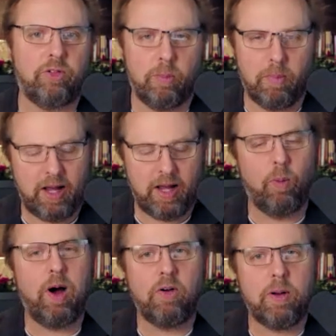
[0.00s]
So, Michael,
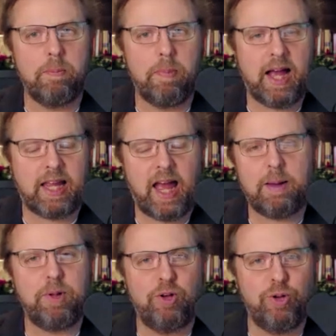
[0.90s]
welcome back.
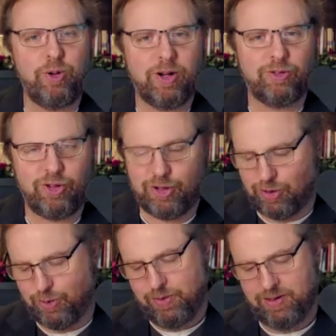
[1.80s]
Happy New Year to
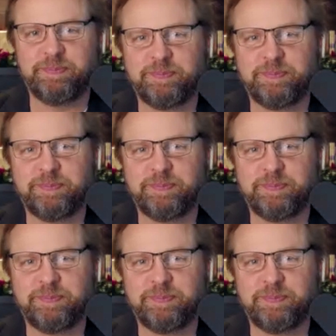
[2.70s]
you.